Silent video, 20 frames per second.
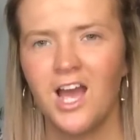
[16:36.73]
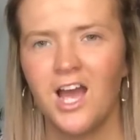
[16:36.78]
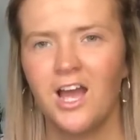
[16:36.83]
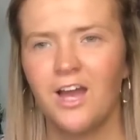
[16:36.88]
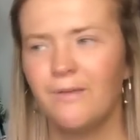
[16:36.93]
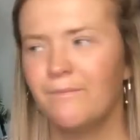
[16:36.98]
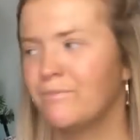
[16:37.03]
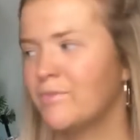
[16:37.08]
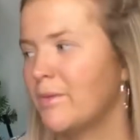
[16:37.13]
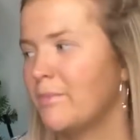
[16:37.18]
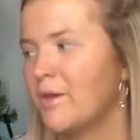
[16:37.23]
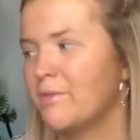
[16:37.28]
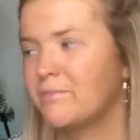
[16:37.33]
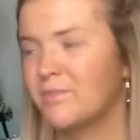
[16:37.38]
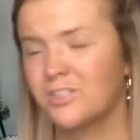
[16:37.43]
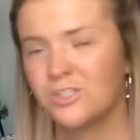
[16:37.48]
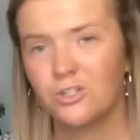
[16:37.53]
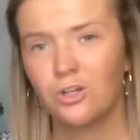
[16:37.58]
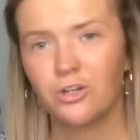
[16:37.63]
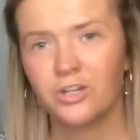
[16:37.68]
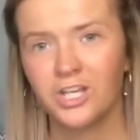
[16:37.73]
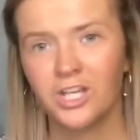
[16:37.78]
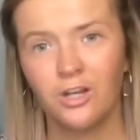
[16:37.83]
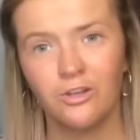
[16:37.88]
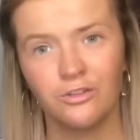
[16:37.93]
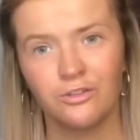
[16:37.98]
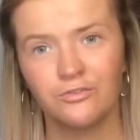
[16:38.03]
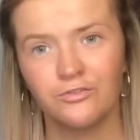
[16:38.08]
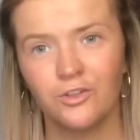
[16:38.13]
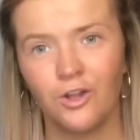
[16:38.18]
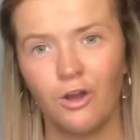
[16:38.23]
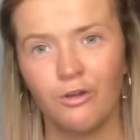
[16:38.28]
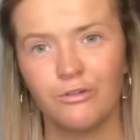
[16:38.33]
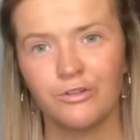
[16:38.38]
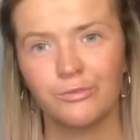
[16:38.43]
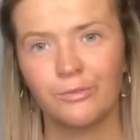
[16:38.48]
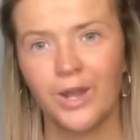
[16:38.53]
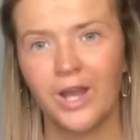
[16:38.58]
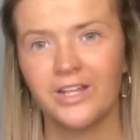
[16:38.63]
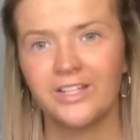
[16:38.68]
Um, and I had my stocking on the floor
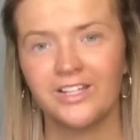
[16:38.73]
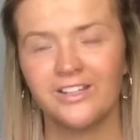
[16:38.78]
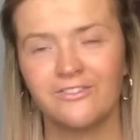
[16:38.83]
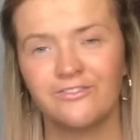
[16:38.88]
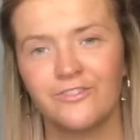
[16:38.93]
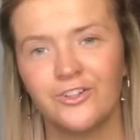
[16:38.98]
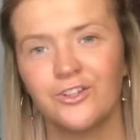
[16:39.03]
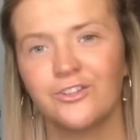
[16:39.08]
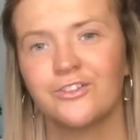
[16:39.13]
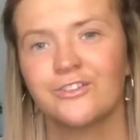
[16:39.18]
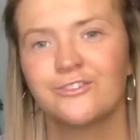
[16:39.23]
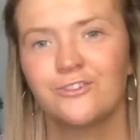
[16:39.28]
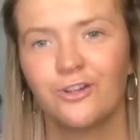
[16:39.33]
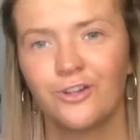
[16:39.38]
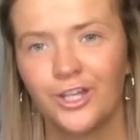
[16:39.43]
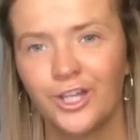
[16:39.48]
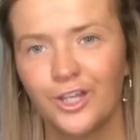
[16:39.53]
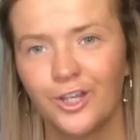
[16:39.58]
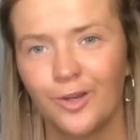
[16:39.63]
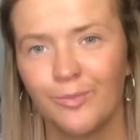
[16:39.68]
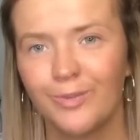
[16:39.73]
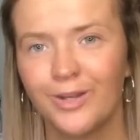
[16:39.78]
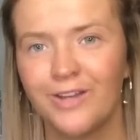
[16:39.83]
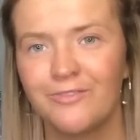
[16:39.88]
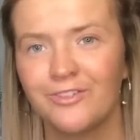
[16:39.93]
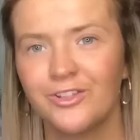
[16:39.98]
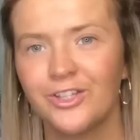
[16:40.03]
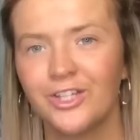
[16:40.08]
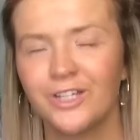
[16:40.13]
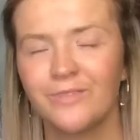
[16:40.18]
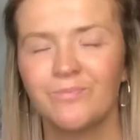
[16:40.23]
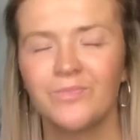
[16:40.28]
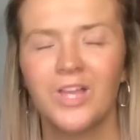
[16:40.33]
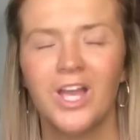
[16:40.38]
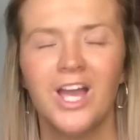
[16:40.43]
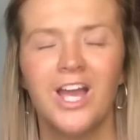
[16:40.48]
as well. He'd filled the stocking up and everything.